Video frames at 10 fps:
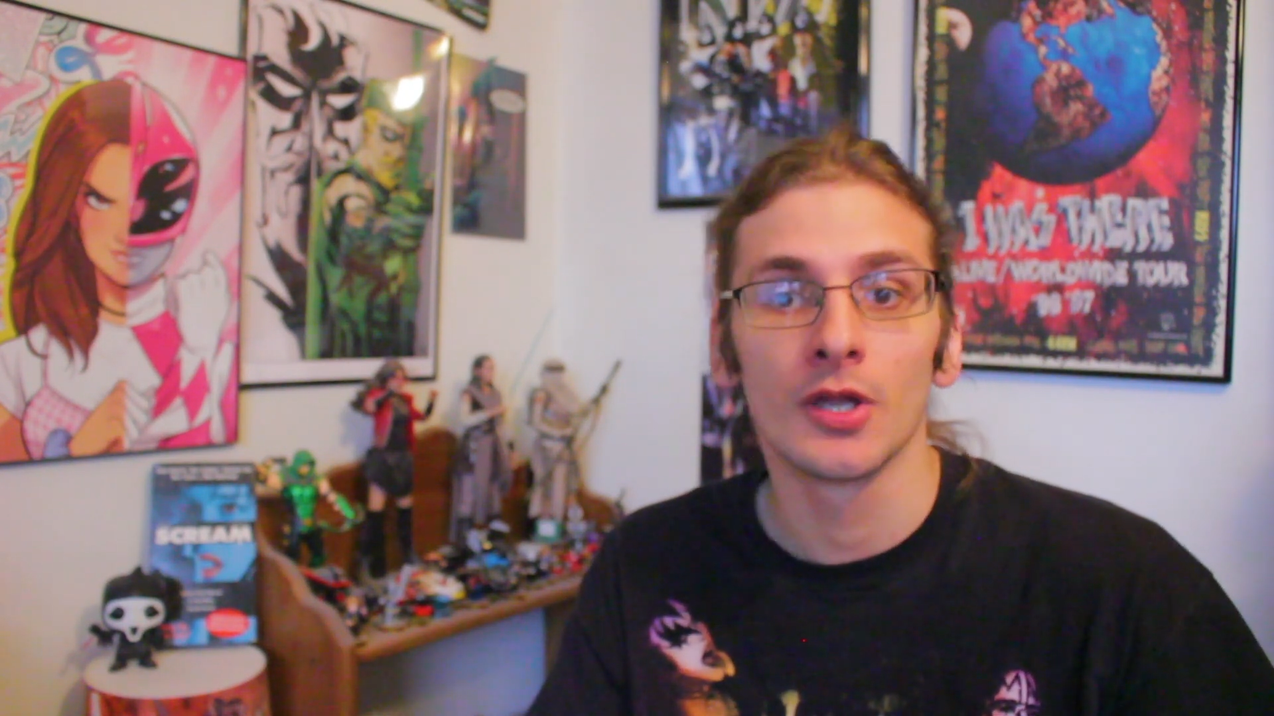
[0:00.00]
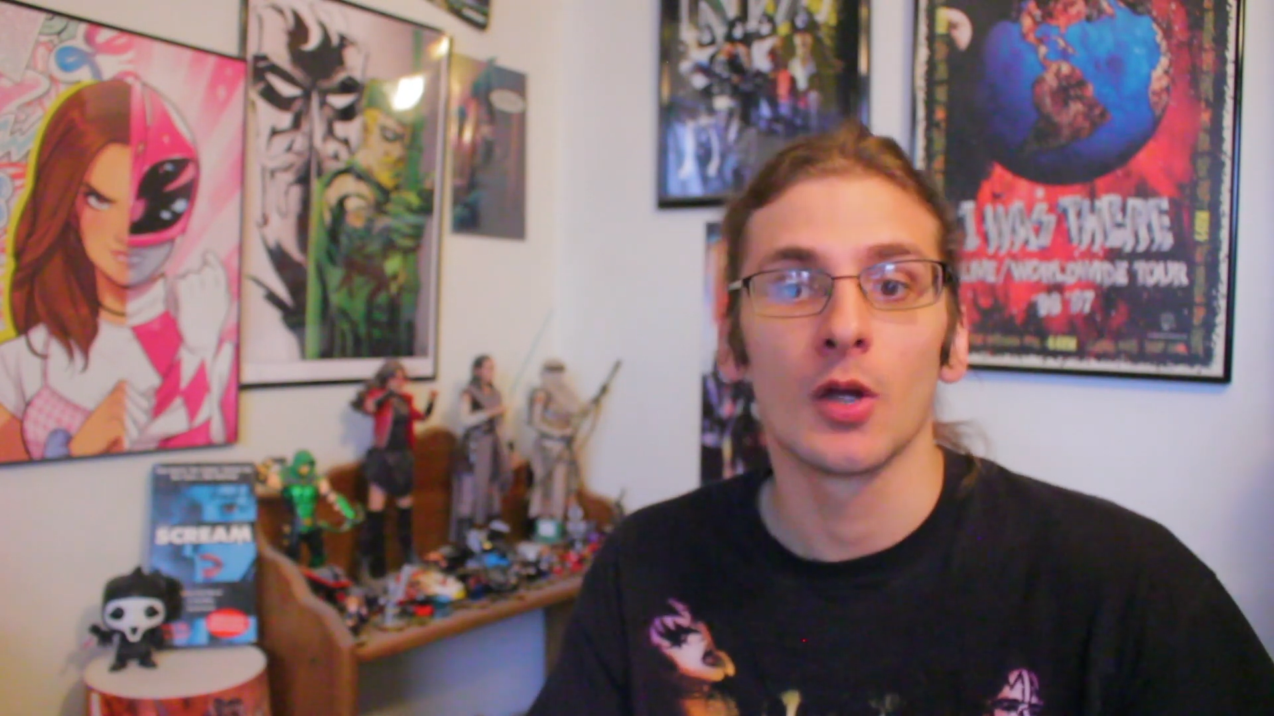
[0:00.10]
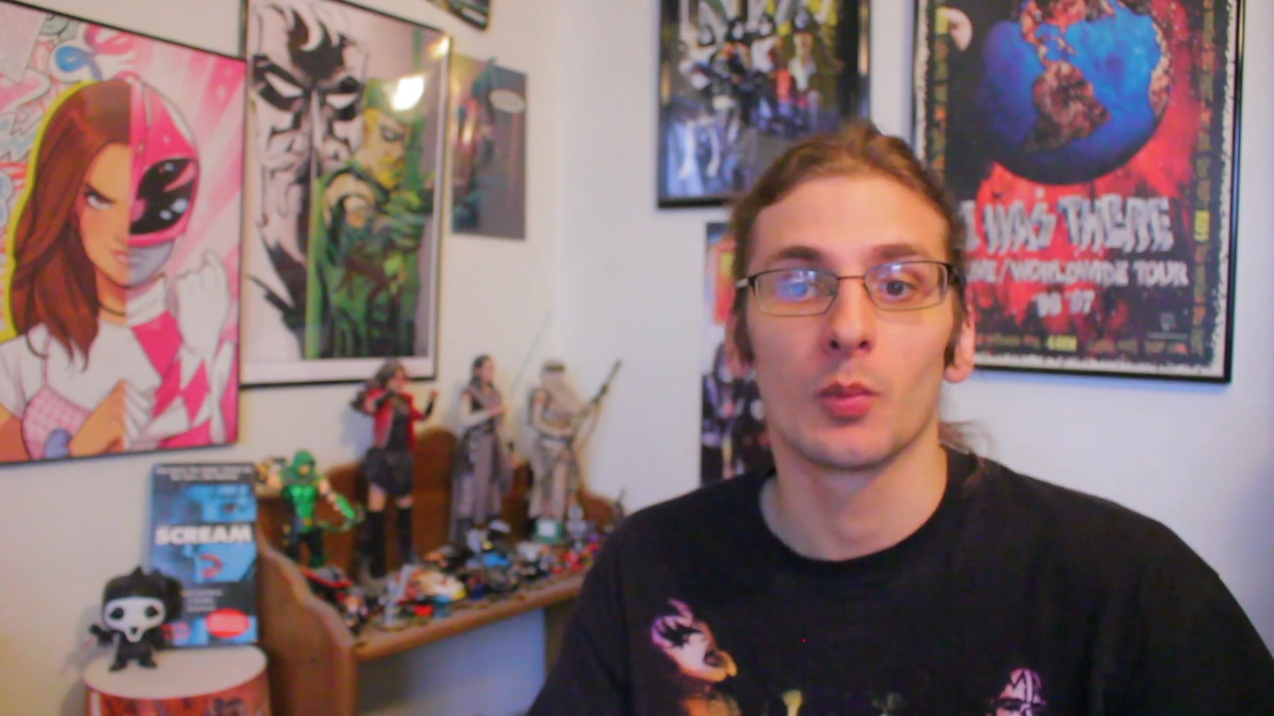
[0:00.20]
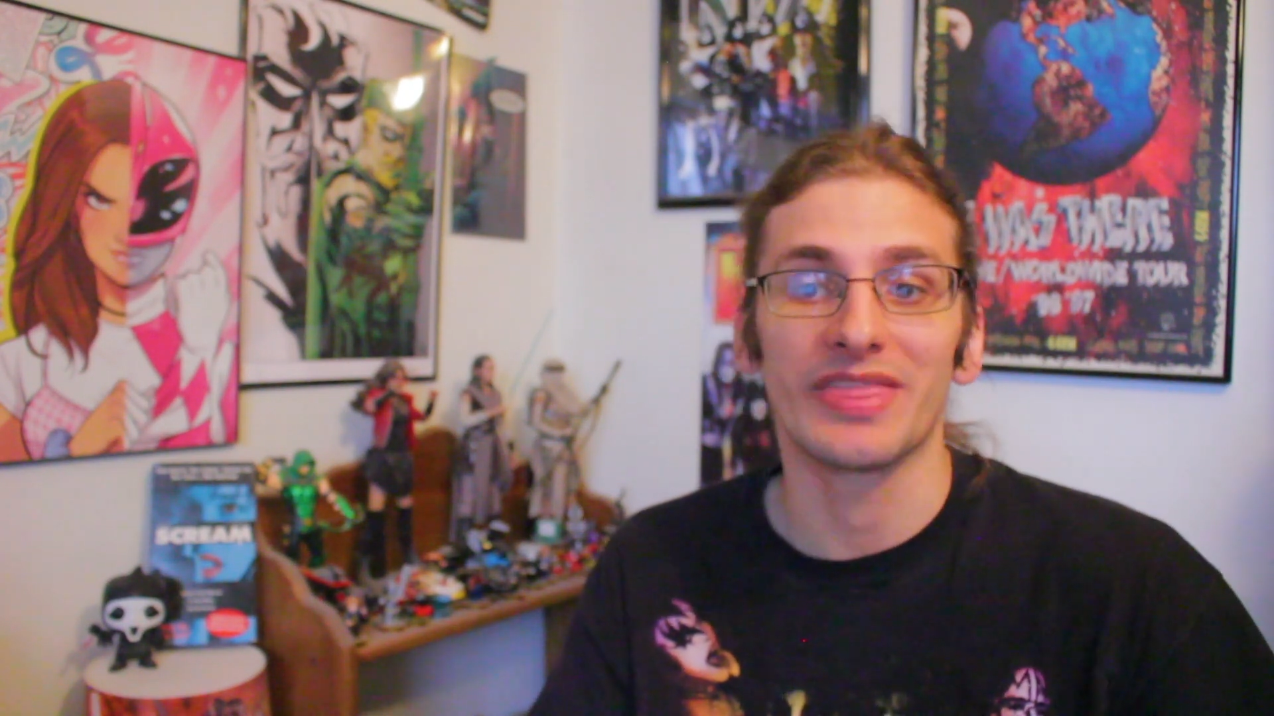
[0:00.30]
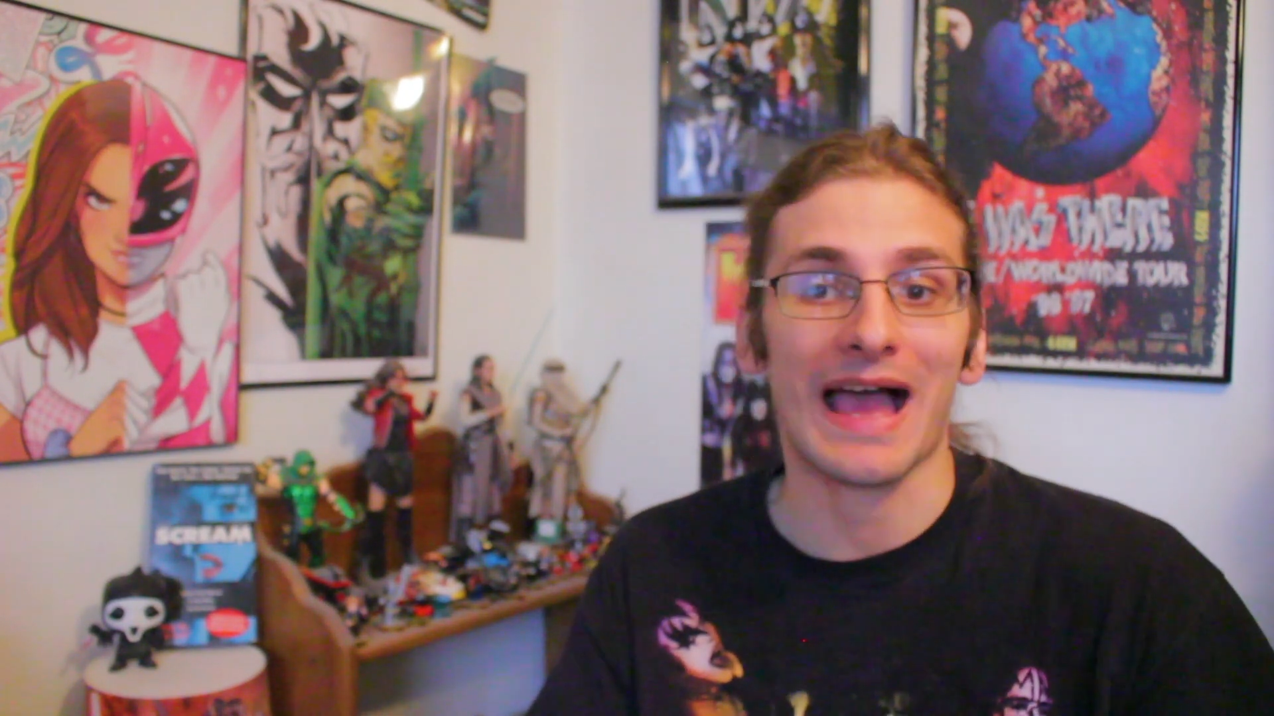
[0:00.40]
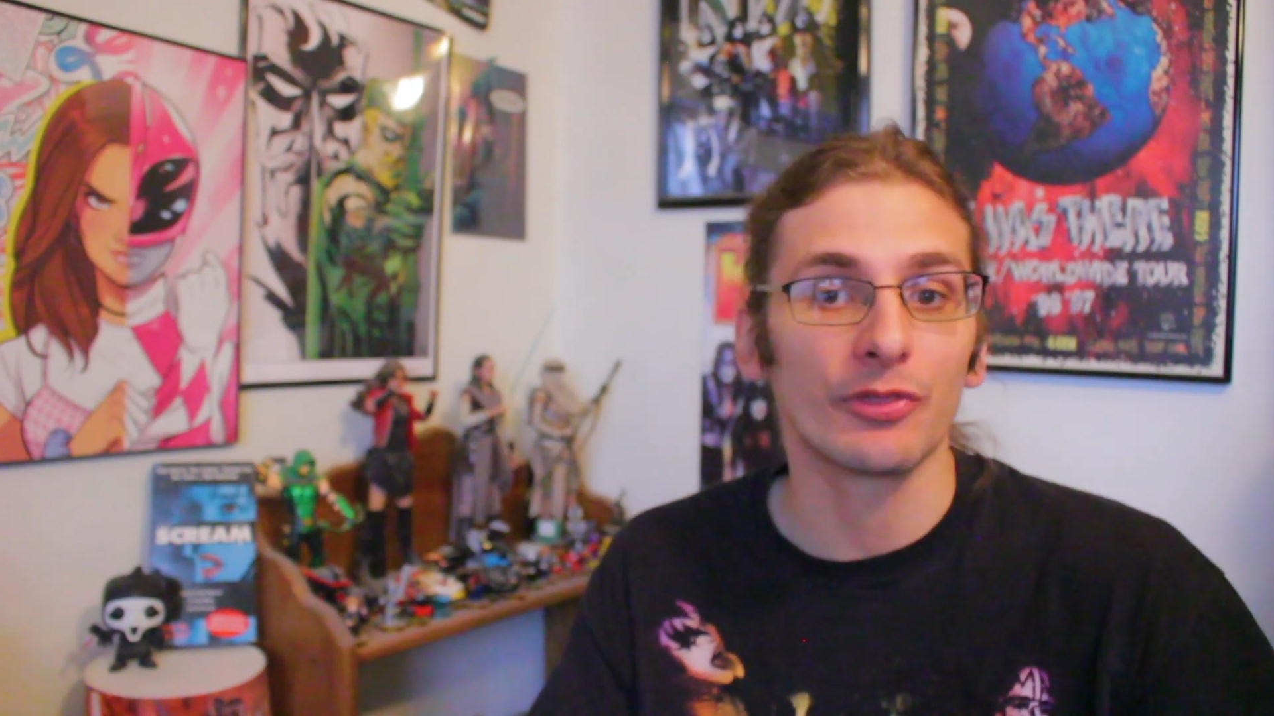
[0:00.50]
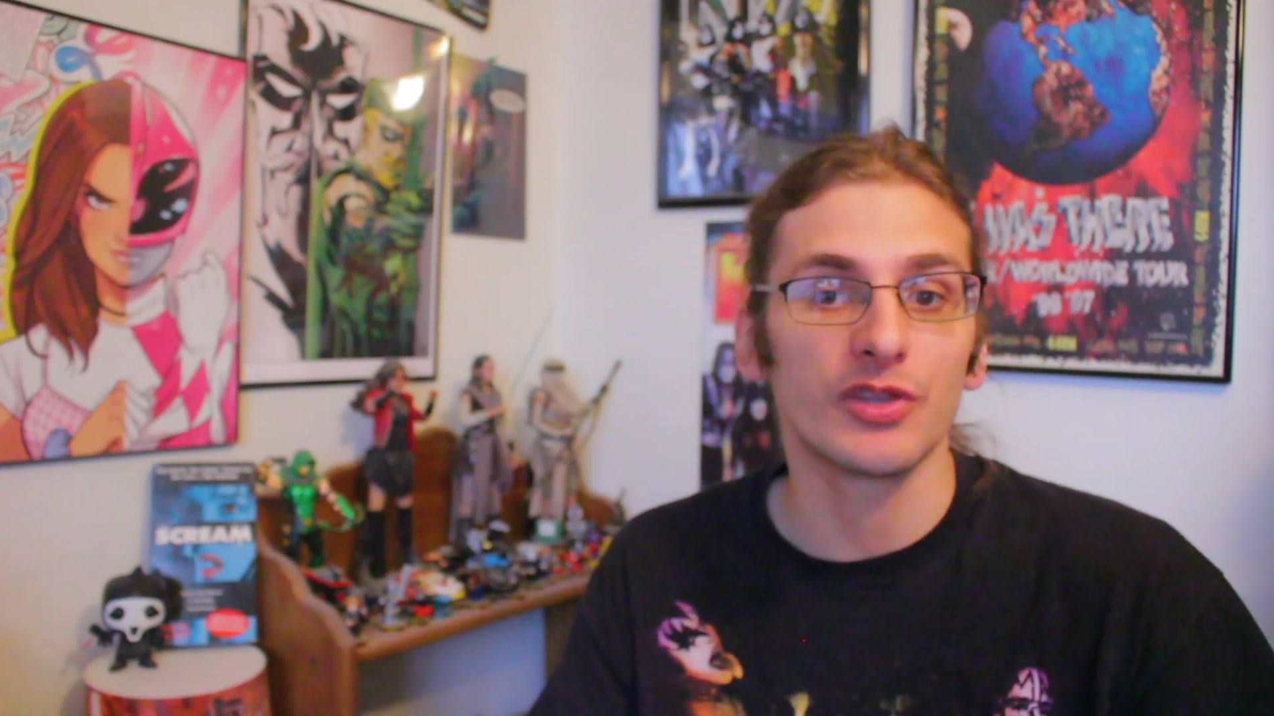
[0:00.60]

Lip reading: without the